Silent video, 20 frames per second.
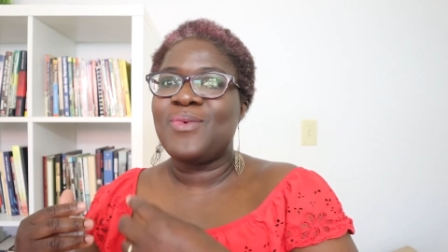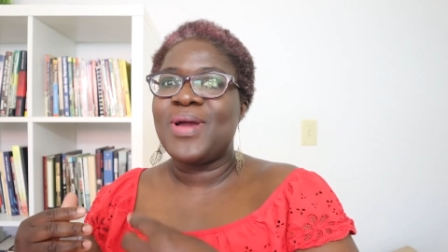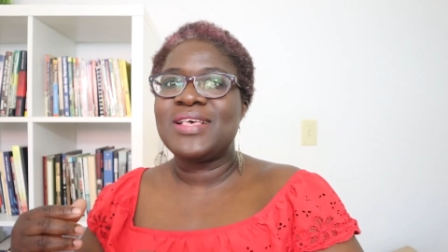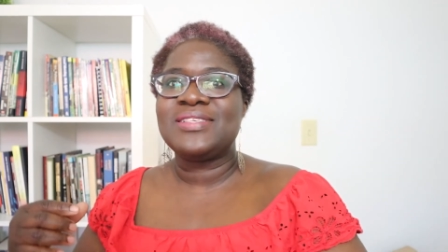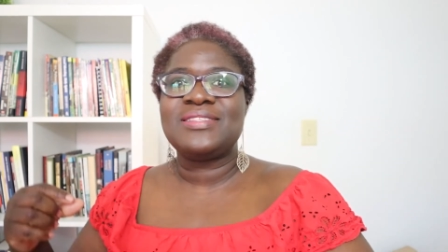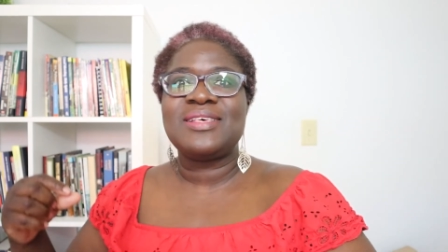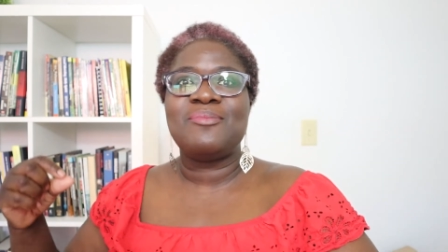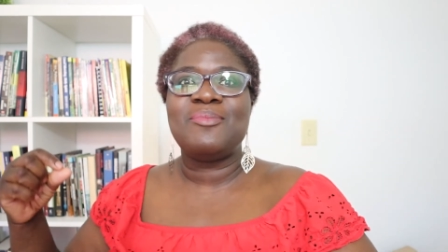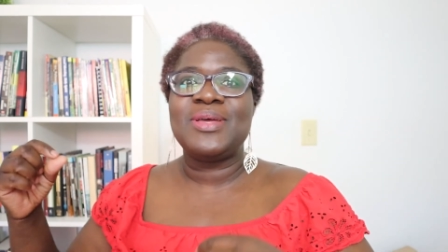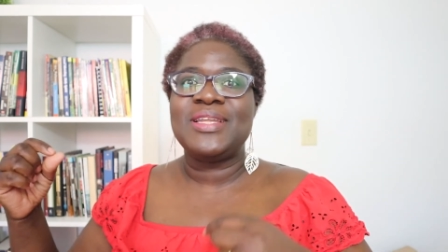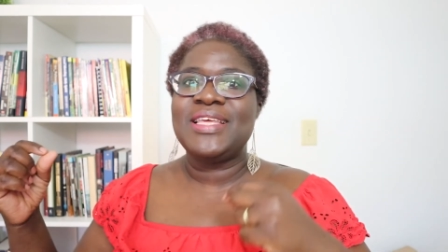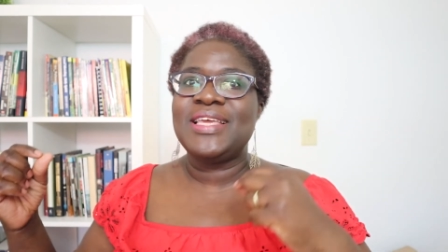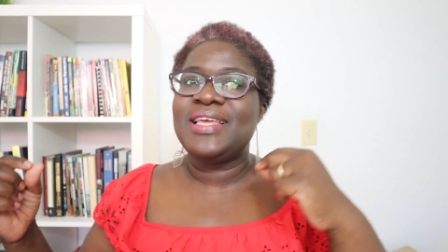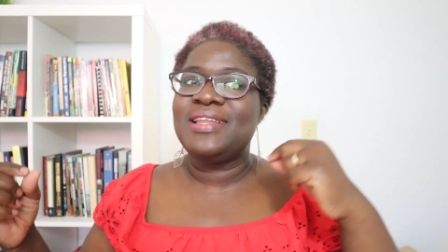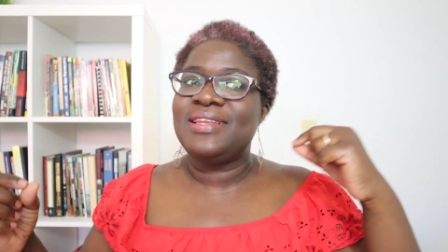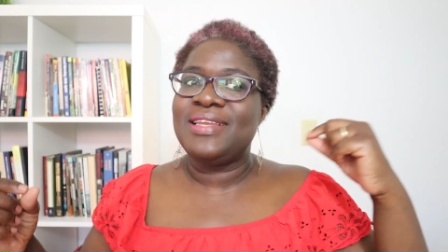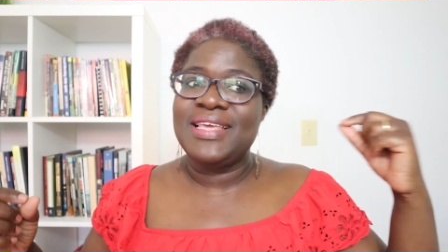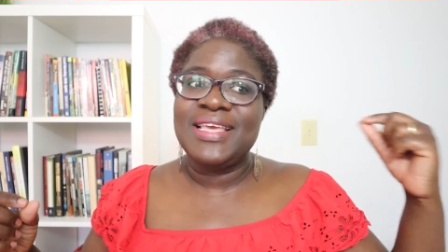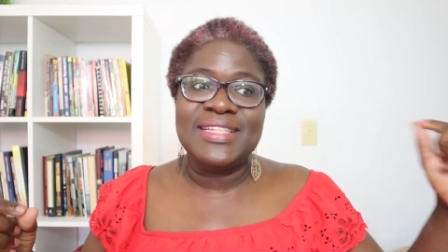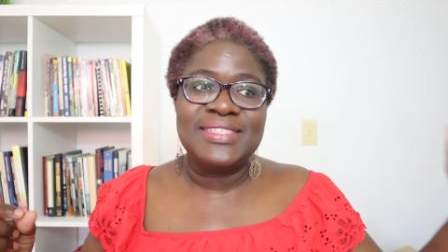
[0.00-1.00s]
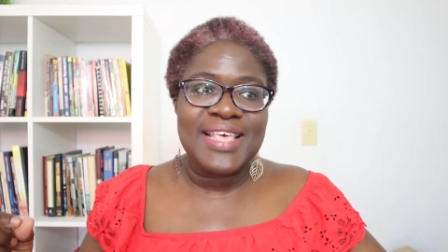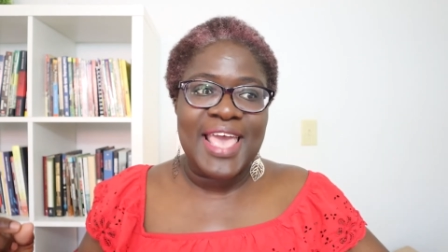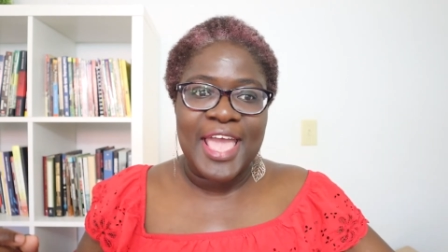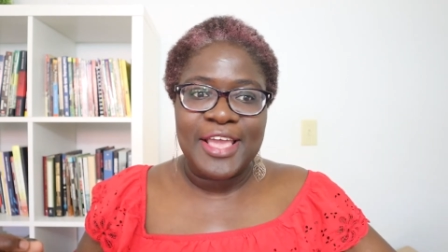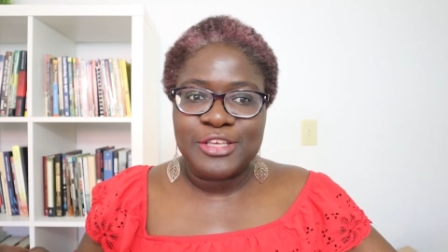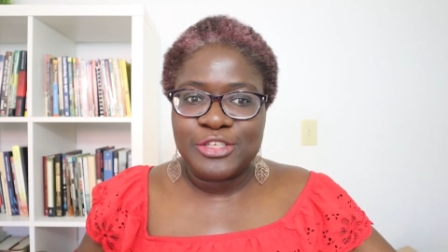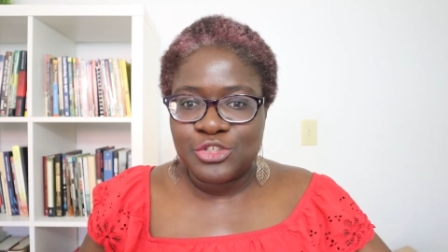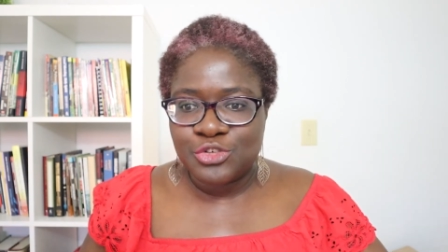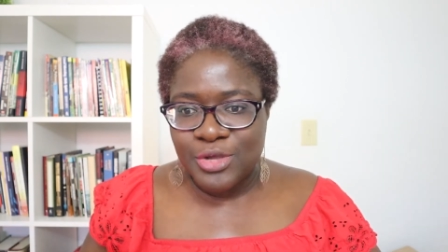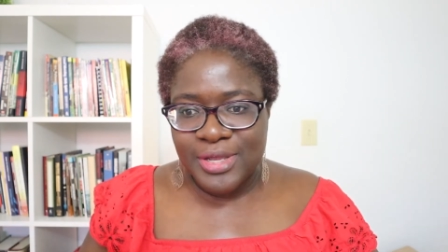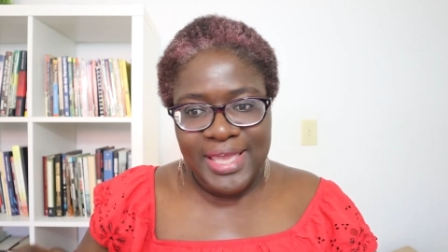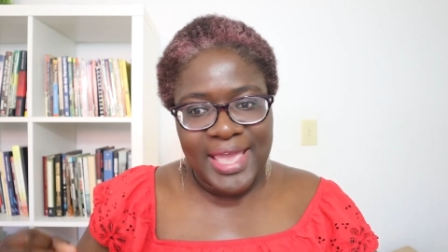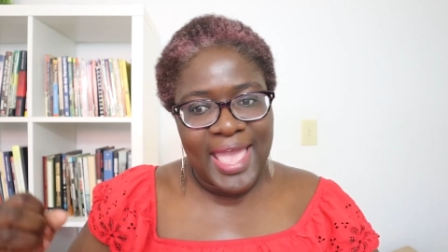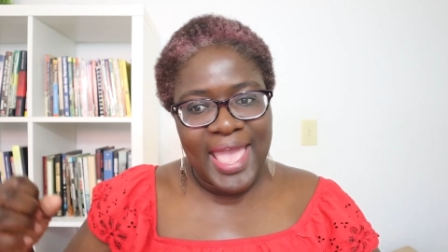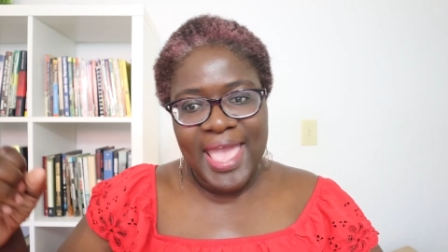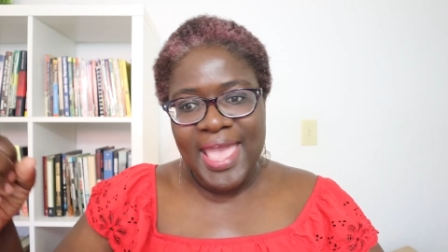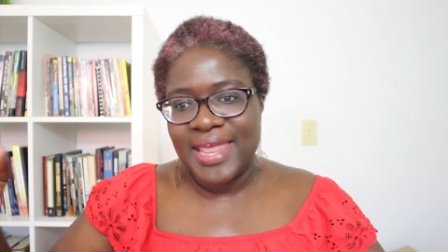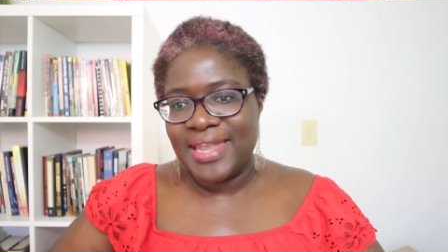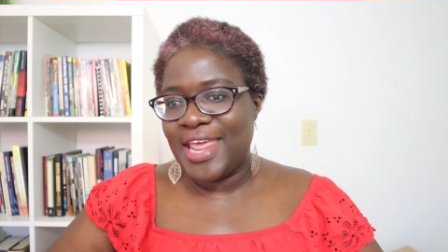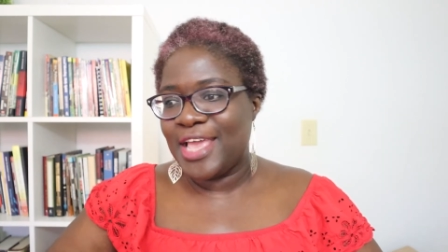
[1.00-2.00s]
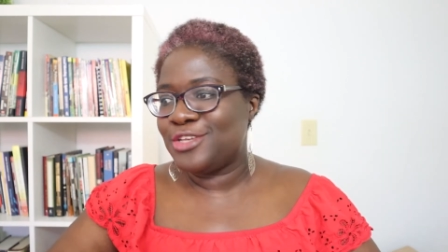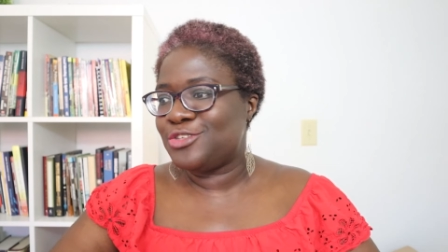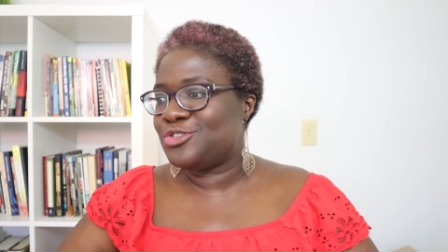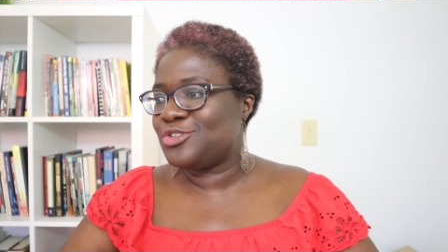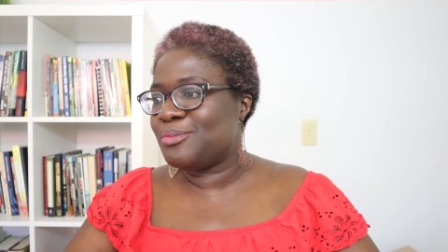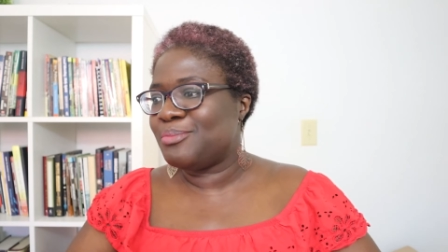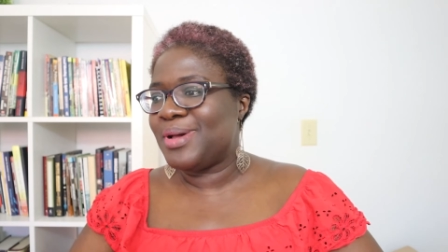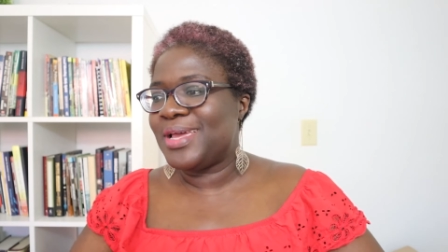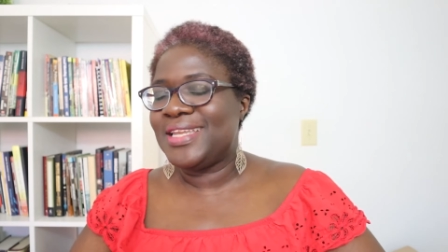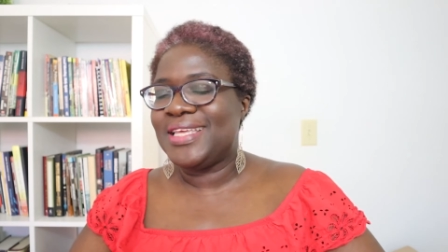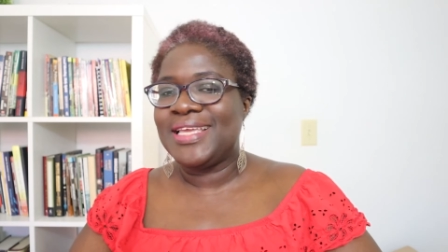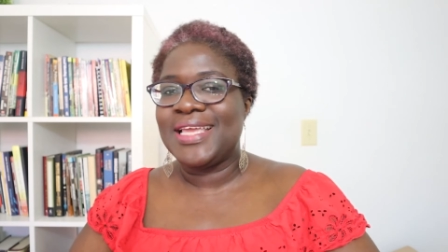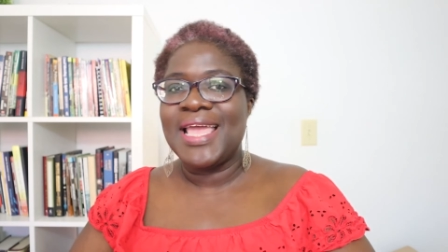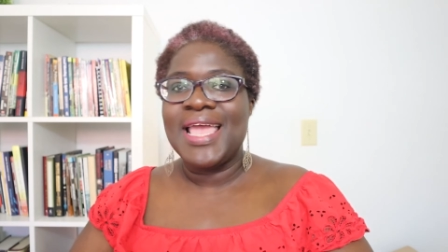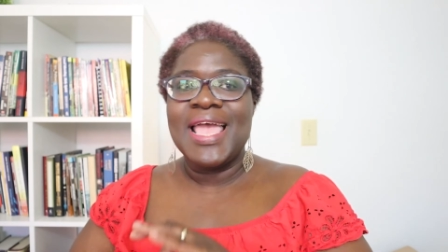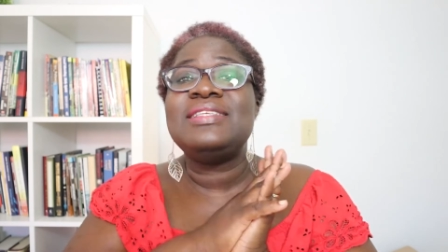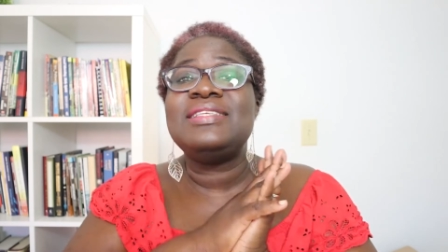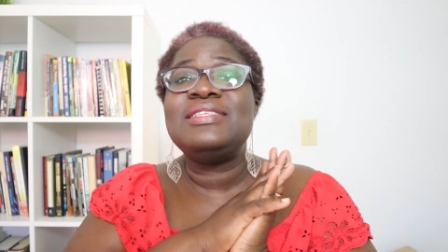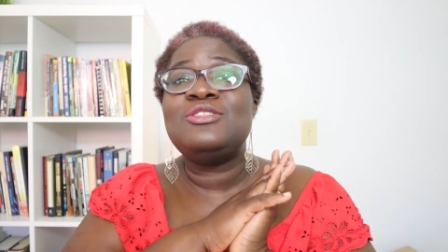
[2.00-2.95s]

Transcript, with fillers: where somebody needs extra care and extra money.